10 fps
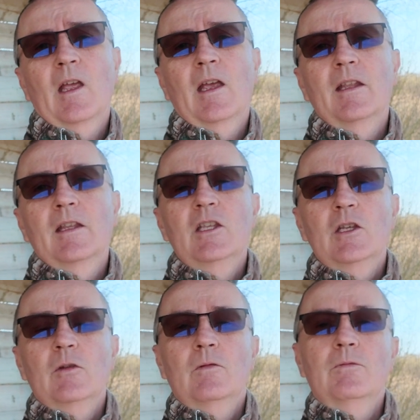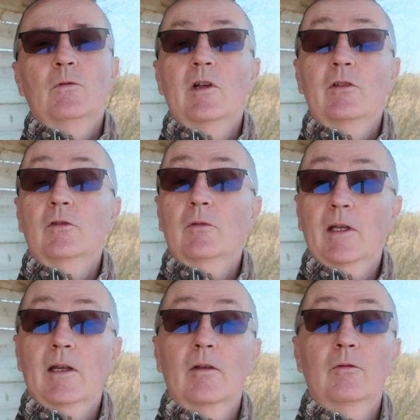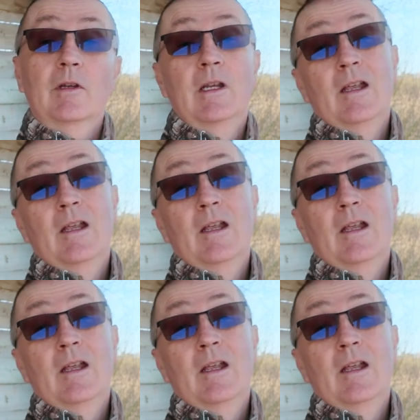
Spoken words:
and the new 400-800